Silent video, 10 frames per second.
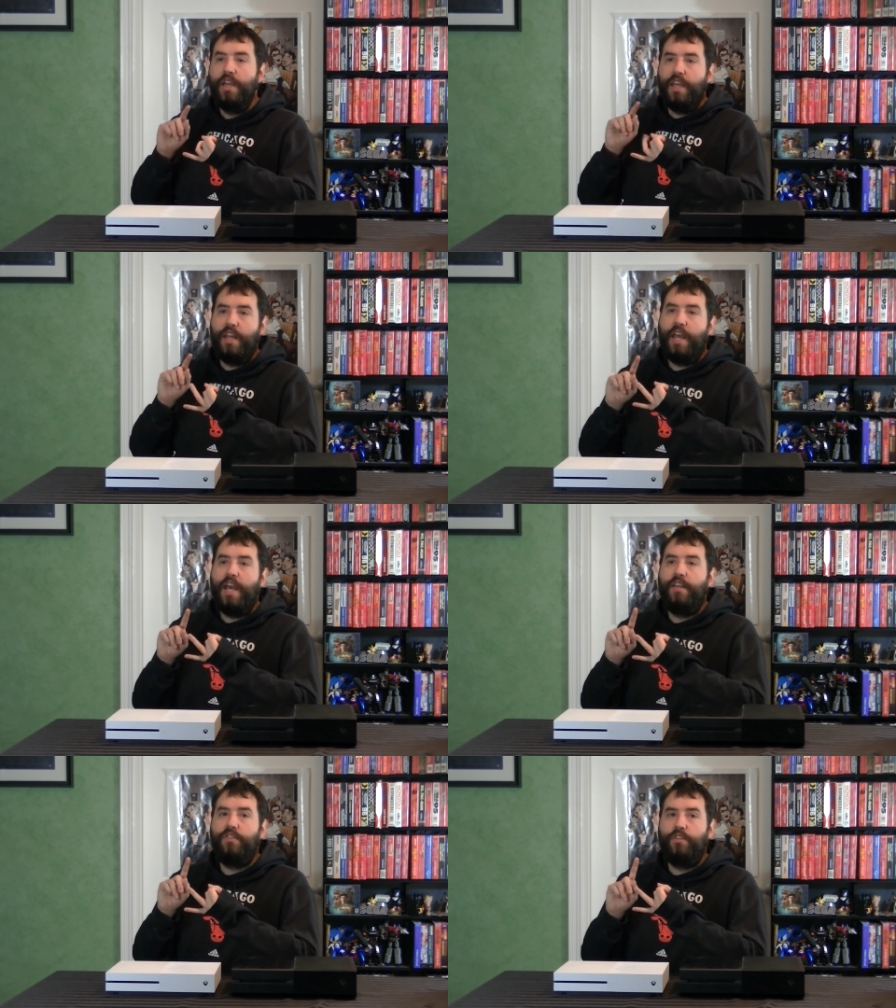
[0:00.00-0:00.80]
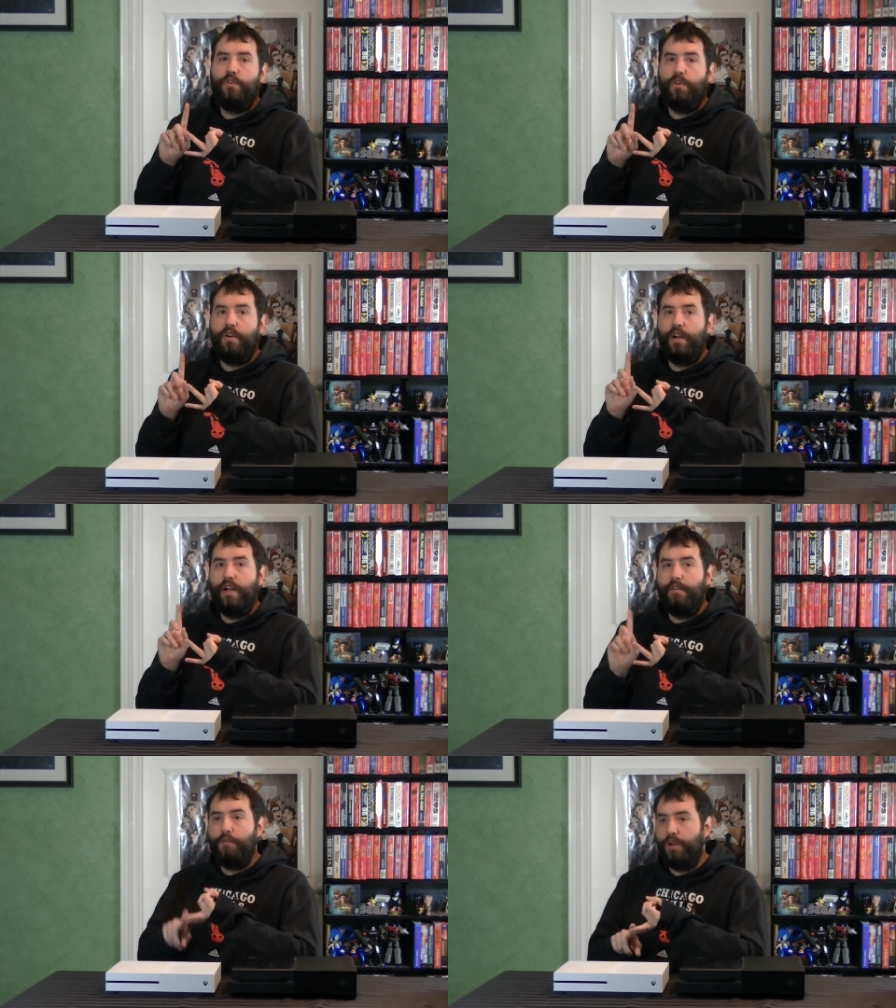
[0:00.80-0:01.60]
It has your
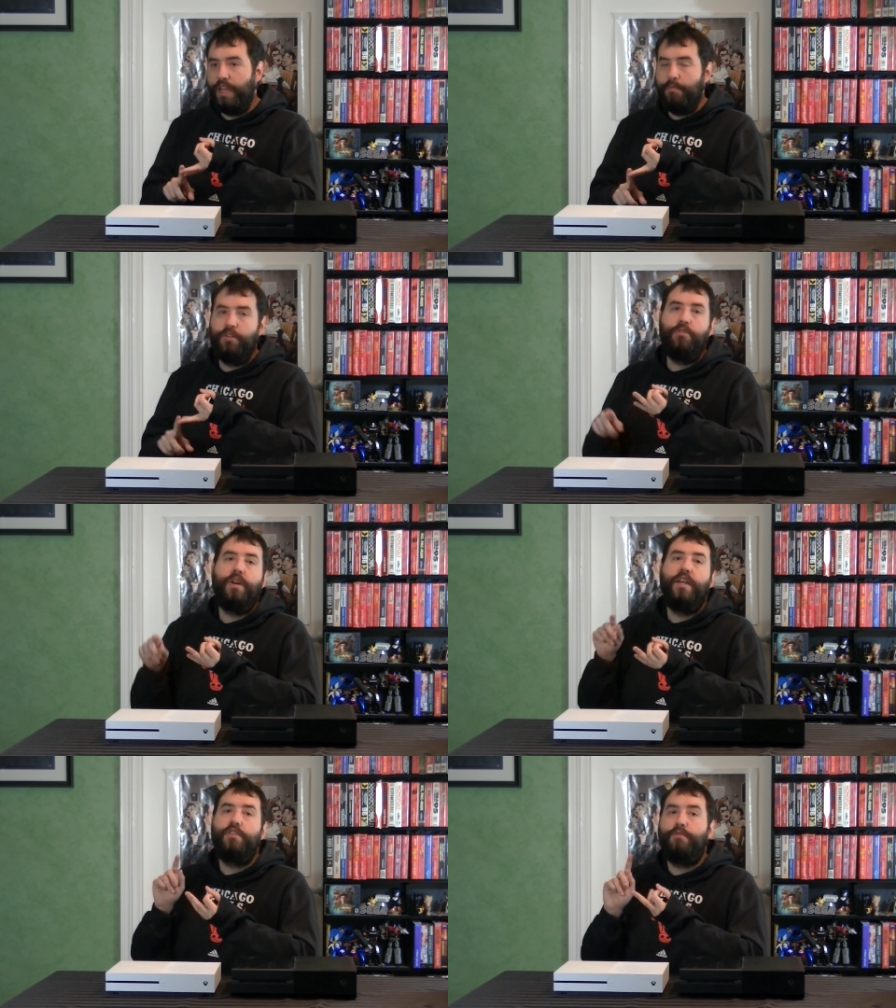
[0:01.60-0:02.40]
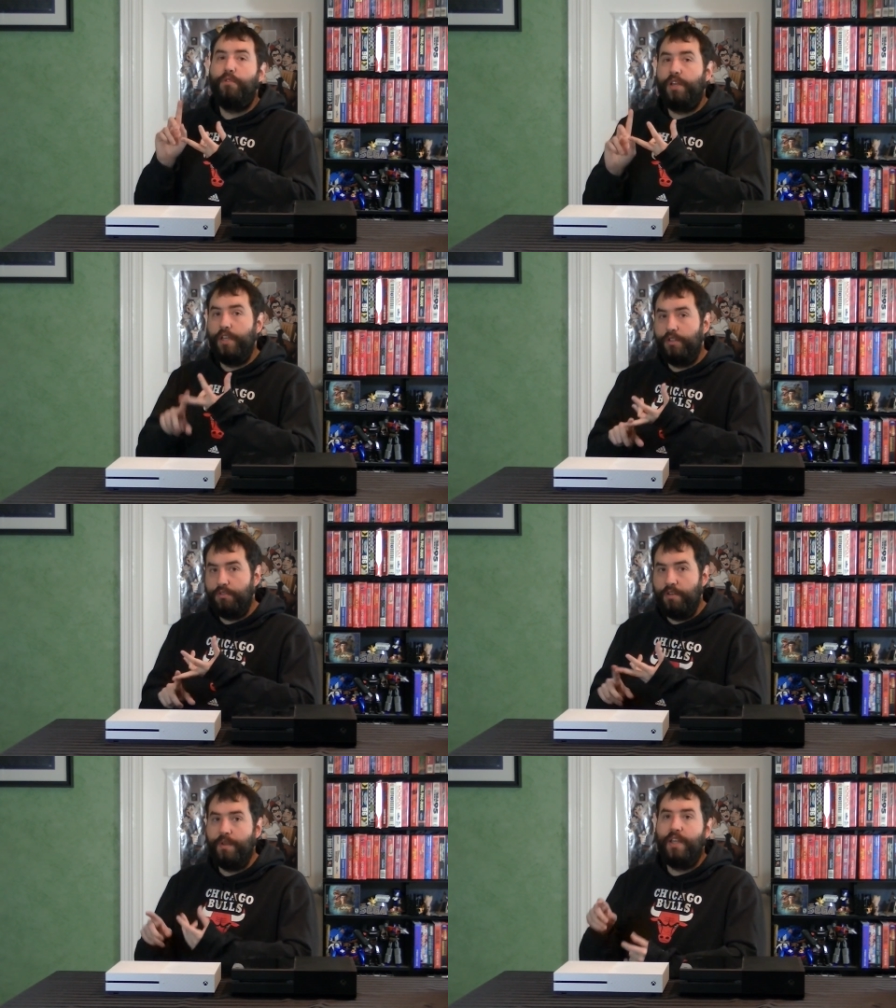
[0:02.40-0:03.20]
4K Blu-rays, your 4K
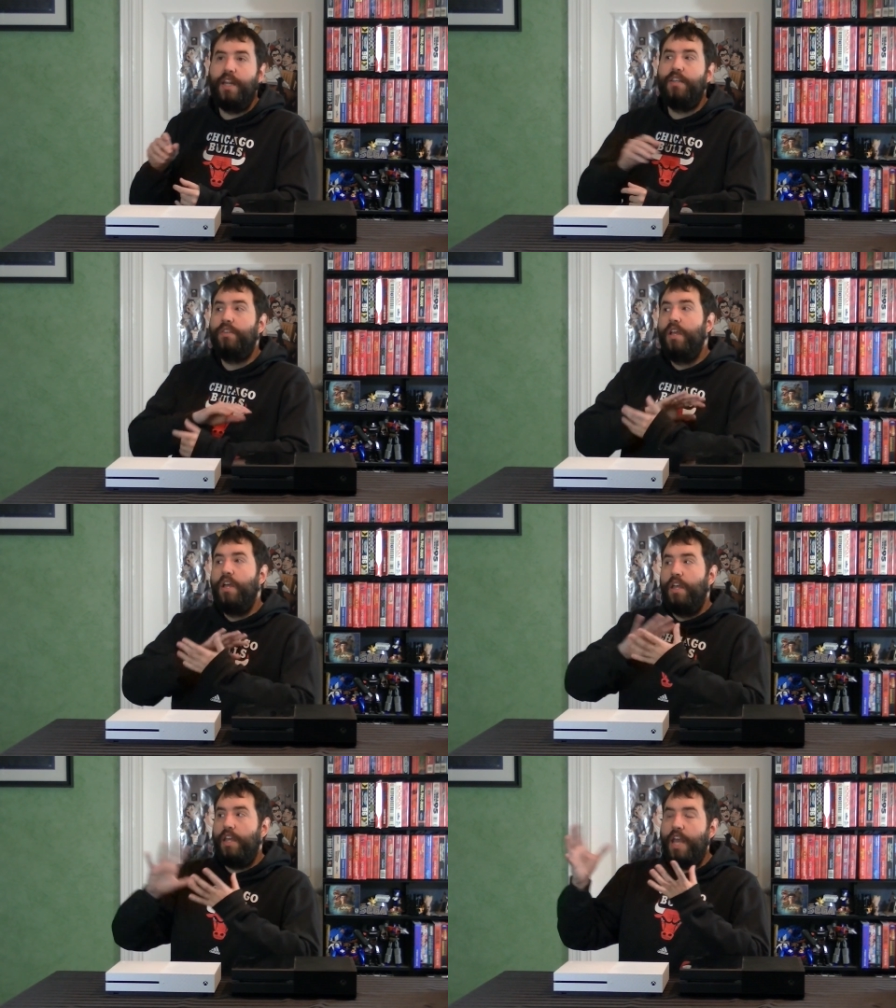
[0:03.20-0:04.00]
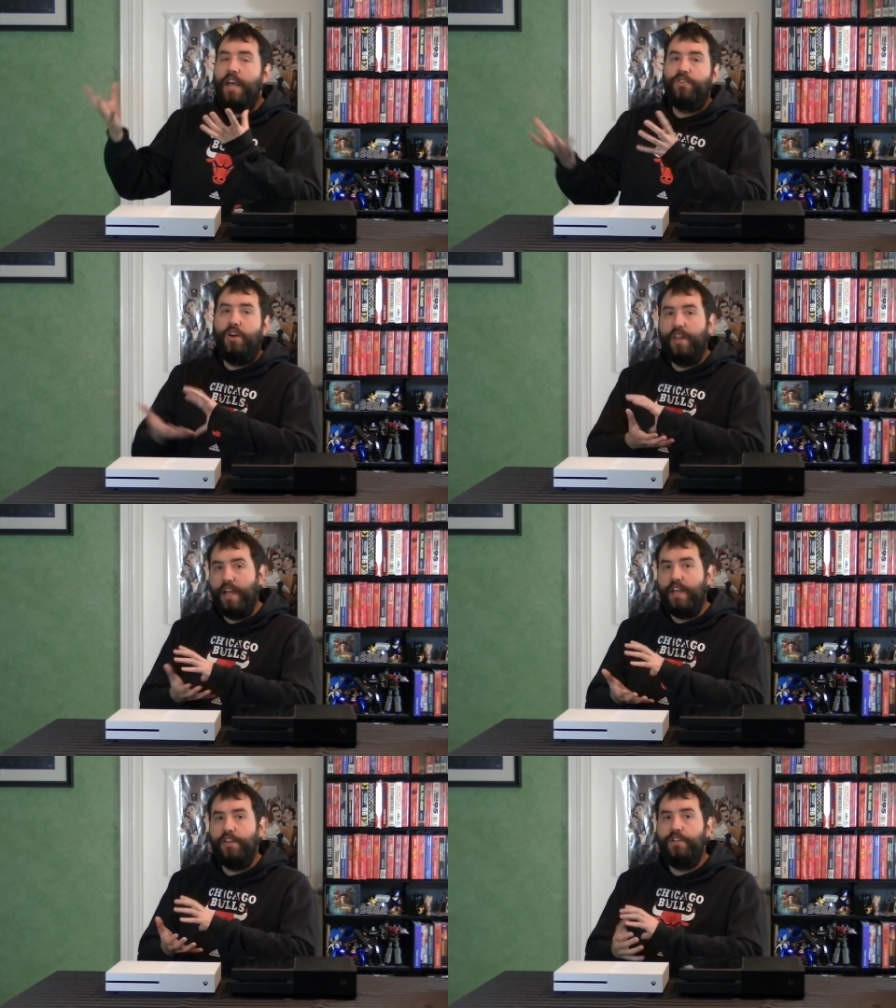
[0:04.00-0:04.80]
streaming. It has all
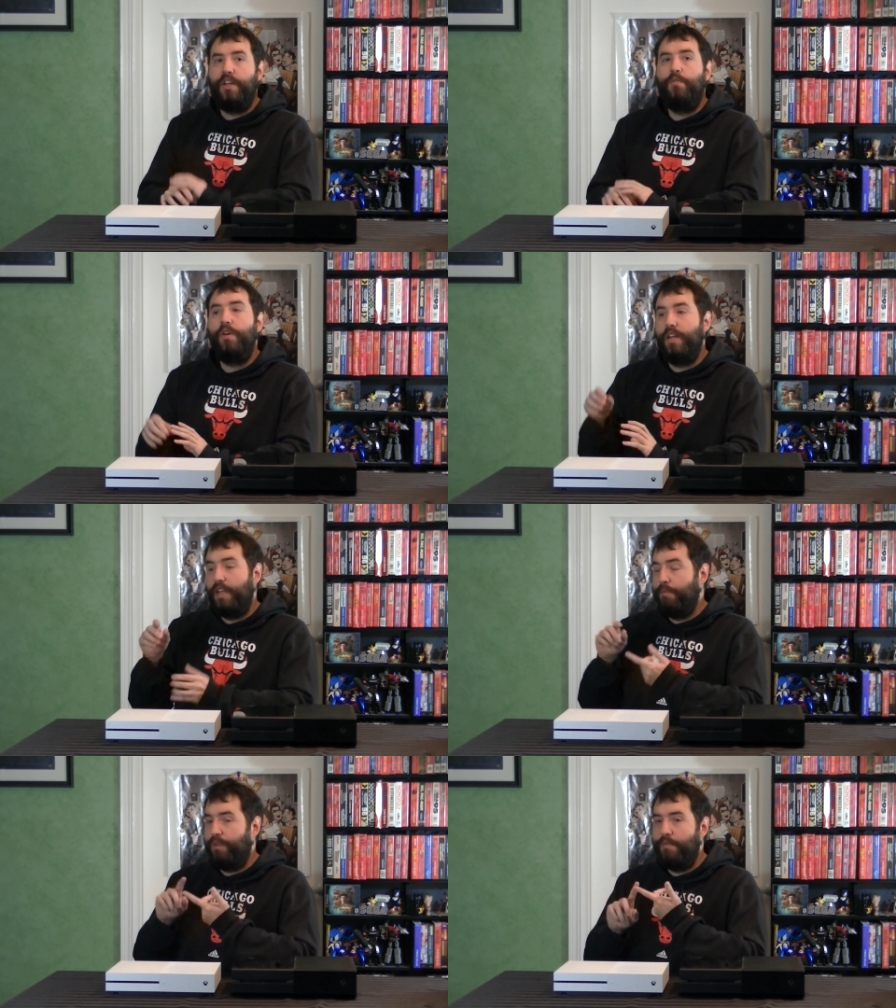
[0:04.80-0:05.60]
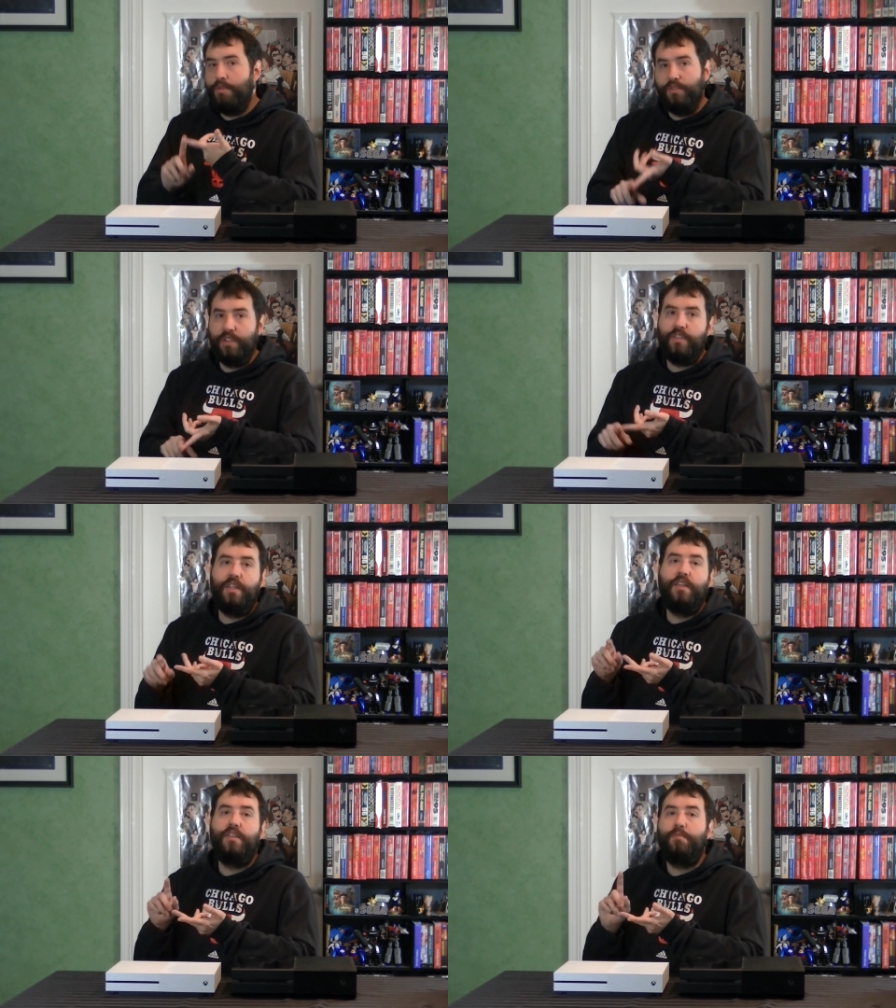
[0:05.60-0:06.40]
that kind of shit in one. It can play music
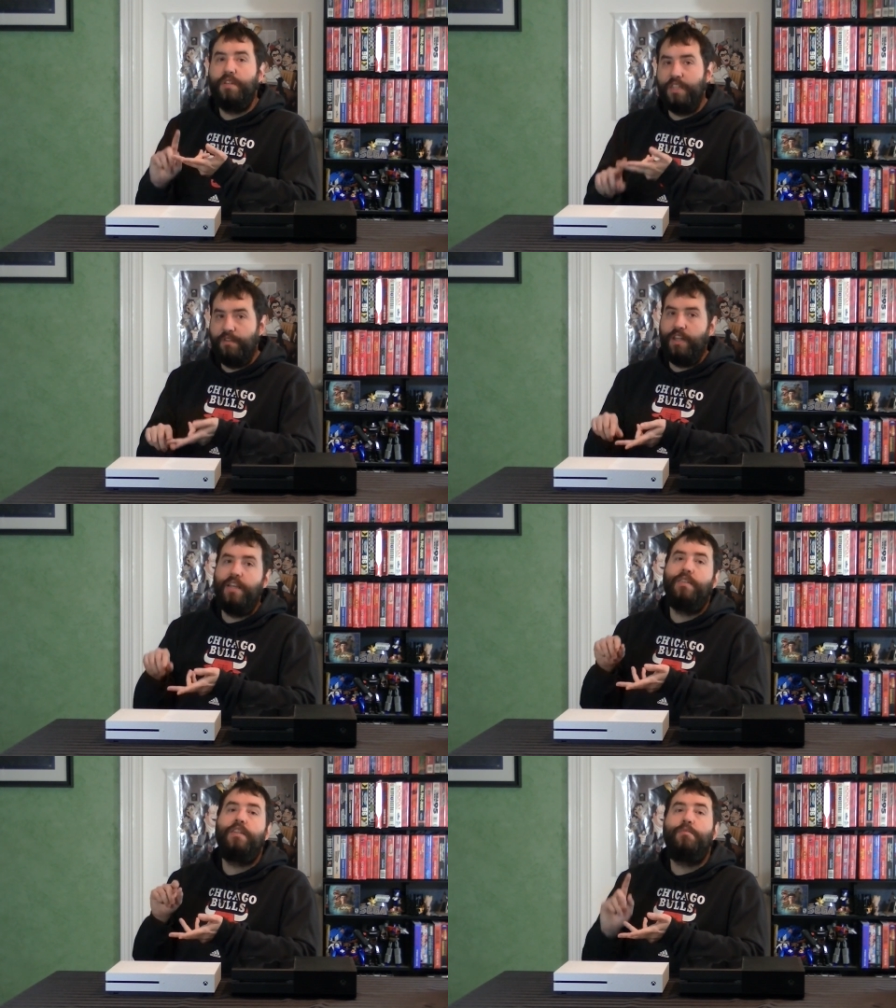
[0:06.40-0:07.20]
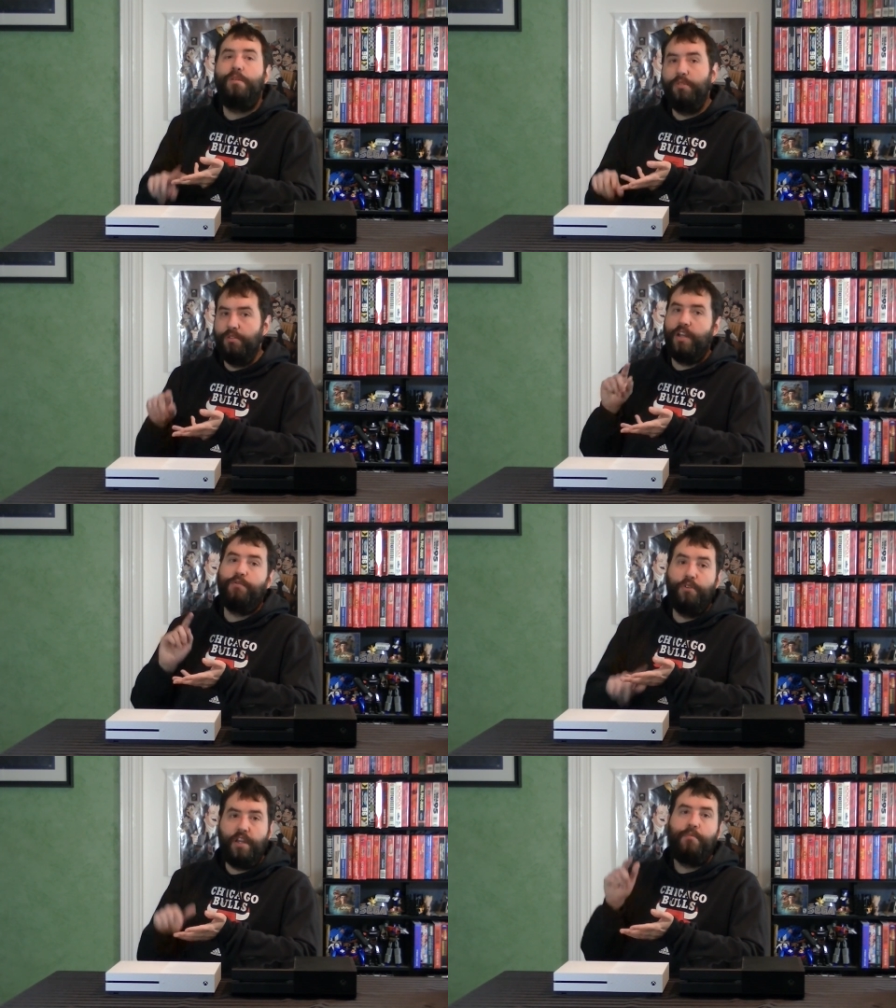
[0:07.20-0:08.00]
CDs, it can play DVDs, it can play Blu-rays,
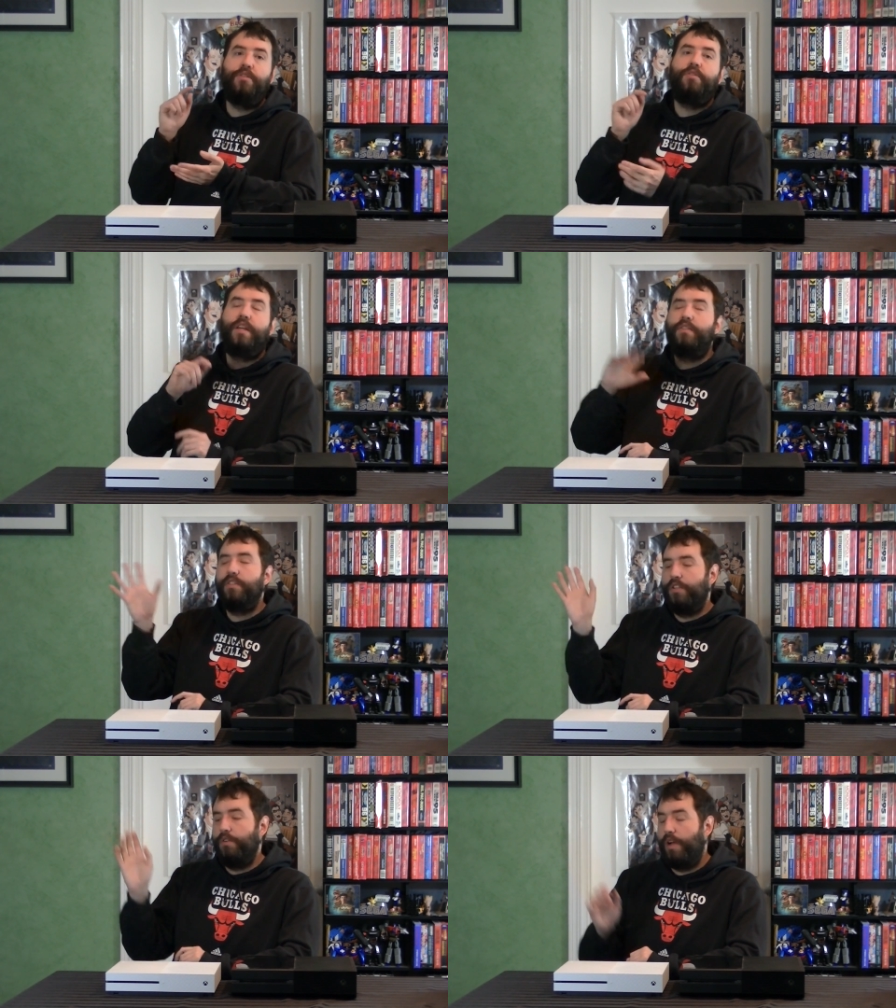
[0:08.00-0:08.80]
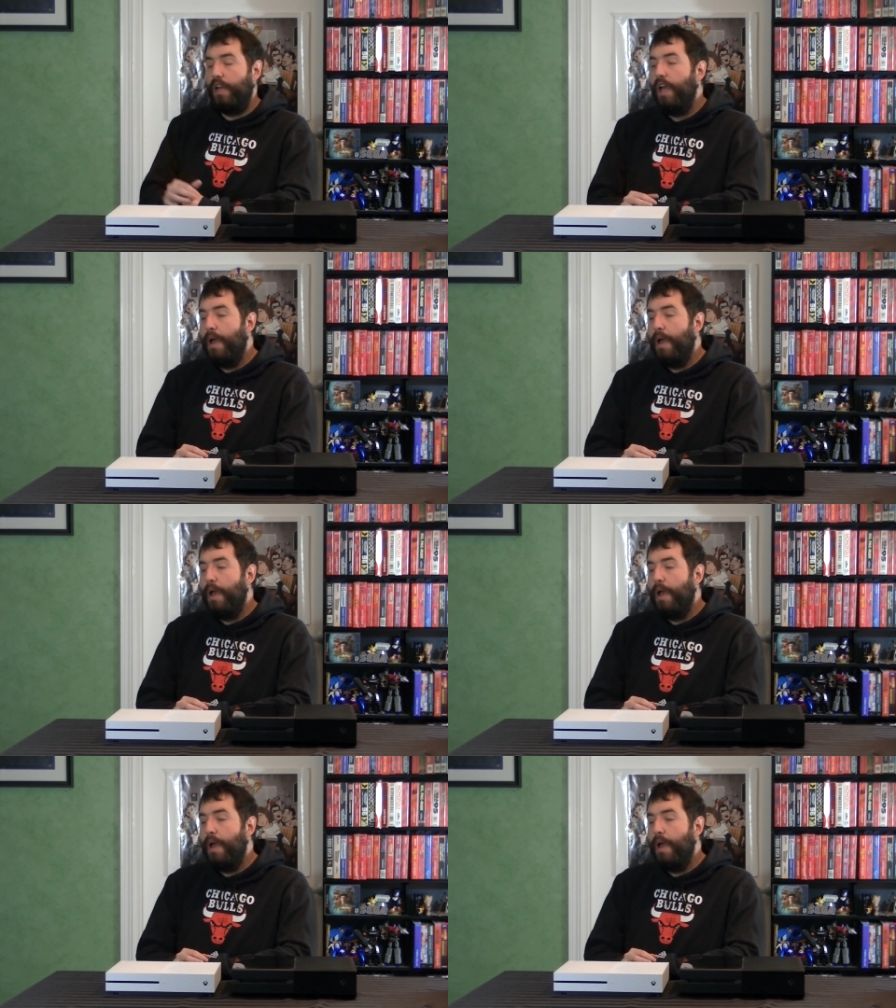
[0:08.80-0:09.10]
4K Blu-rays, and so on.